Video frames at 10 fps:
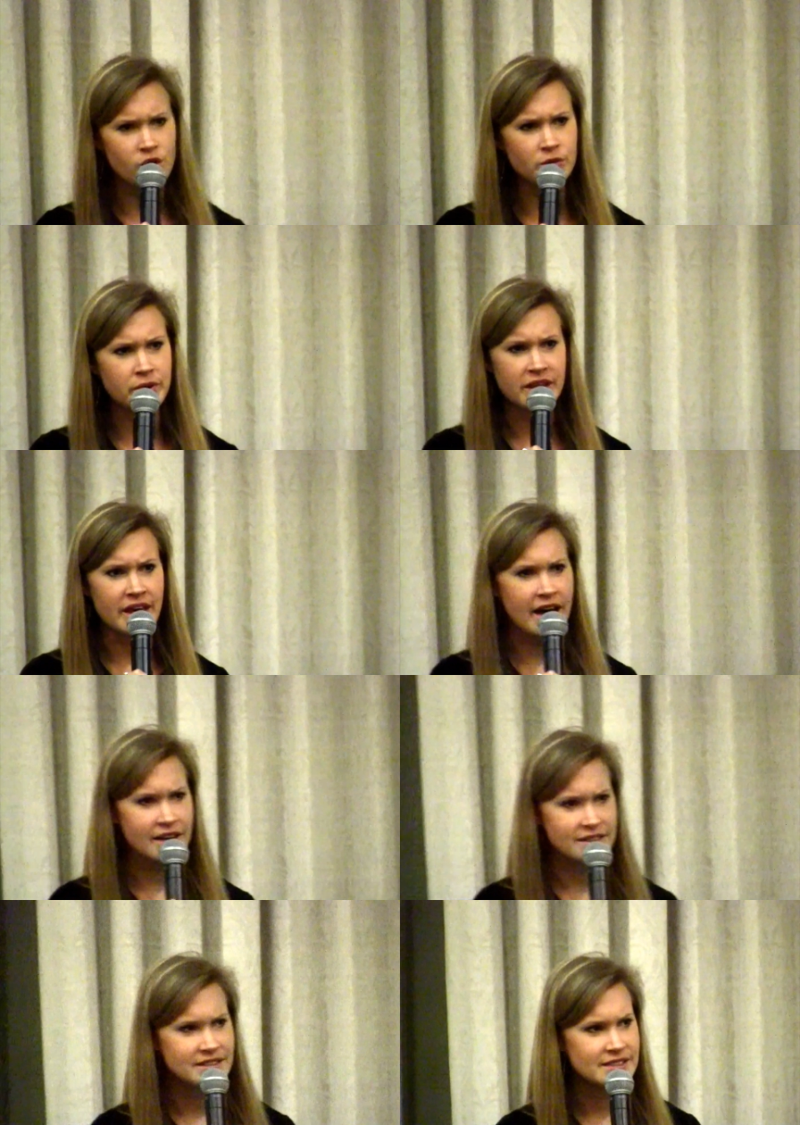told me
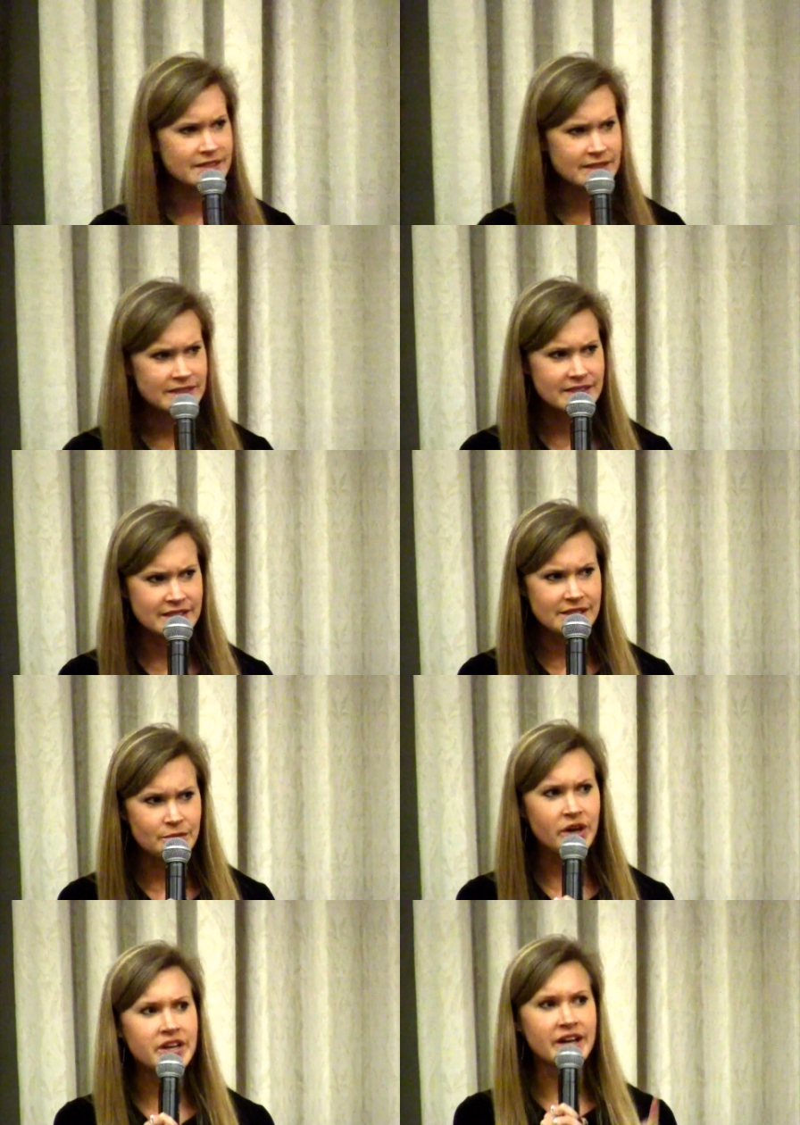that,
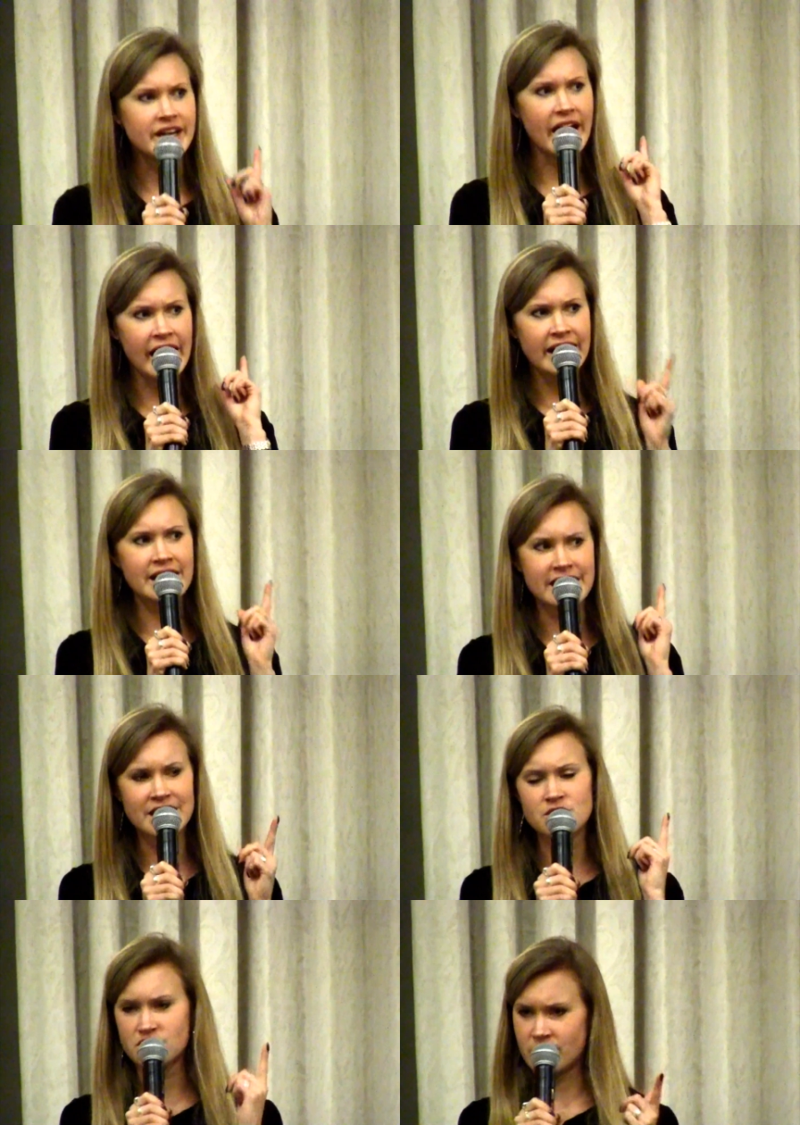Monika, I can
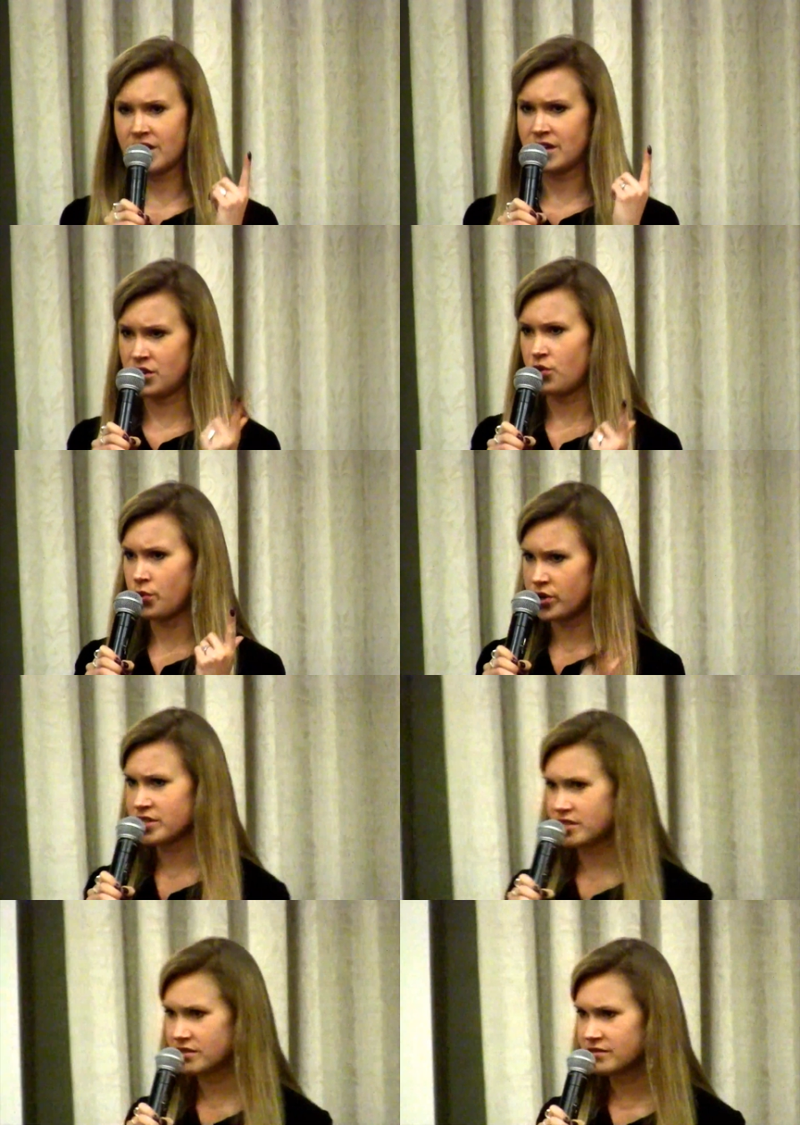hear strength in your
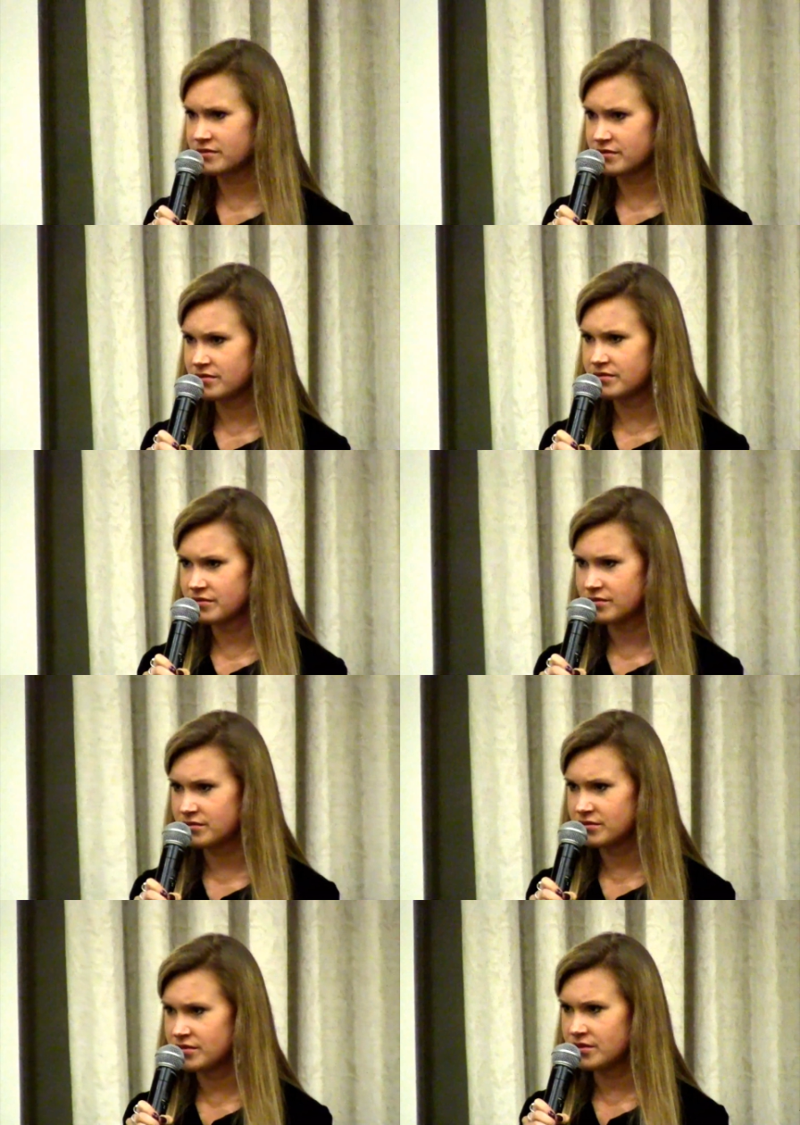voice.
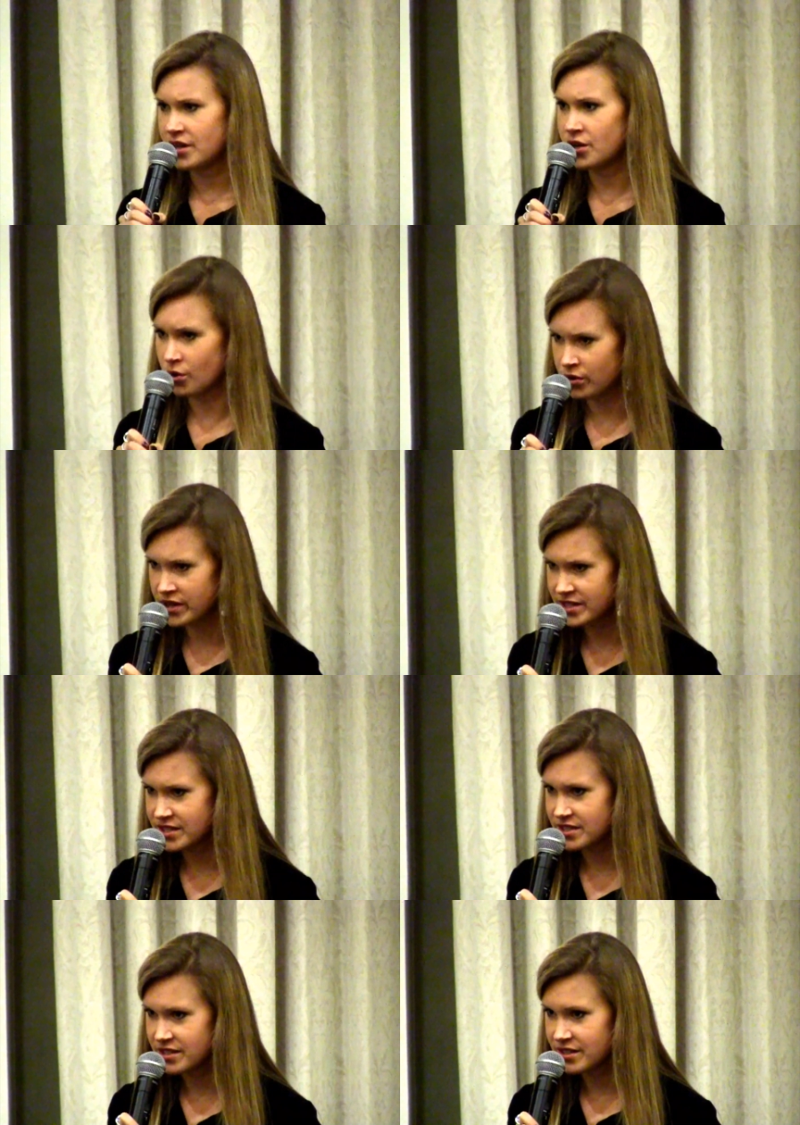And know
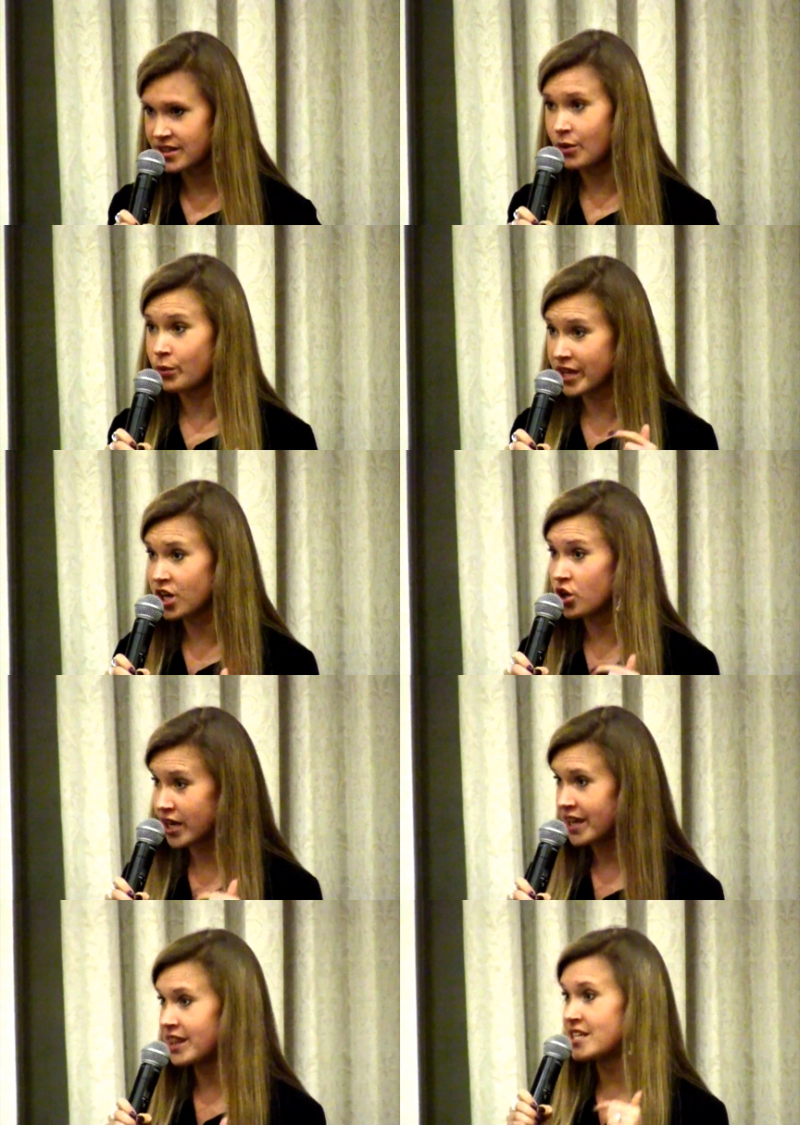this, that we
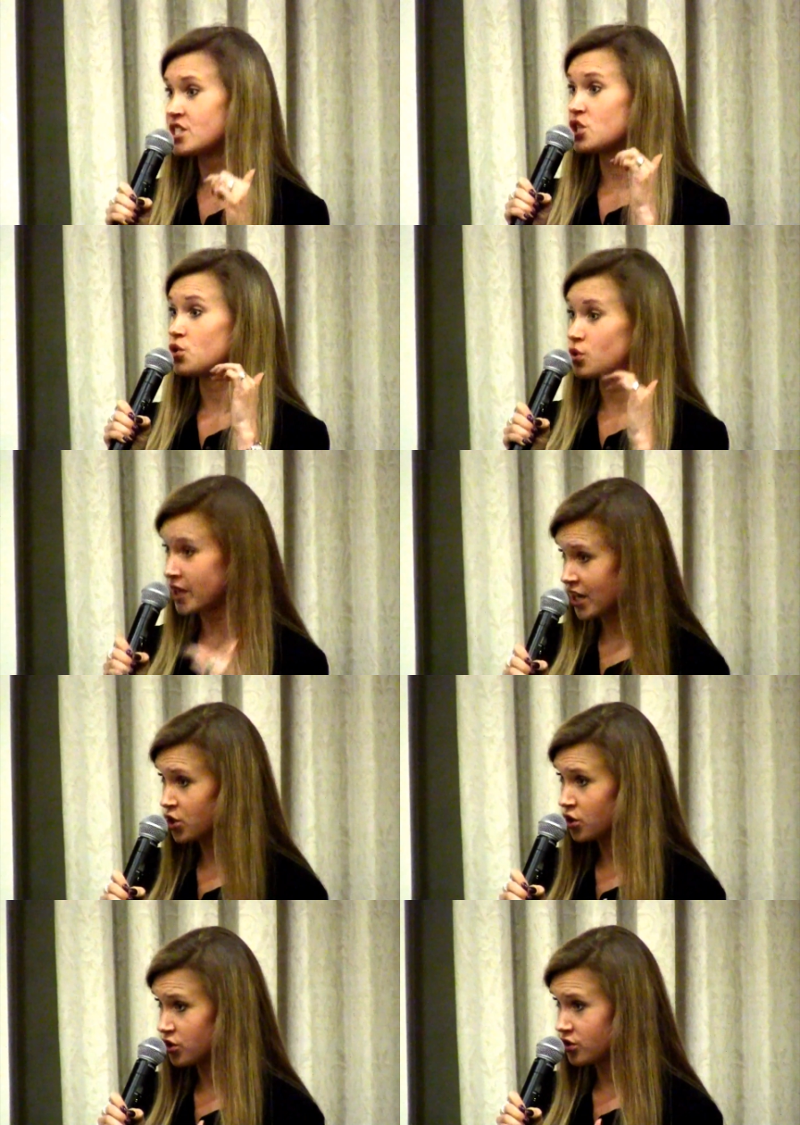are in this together.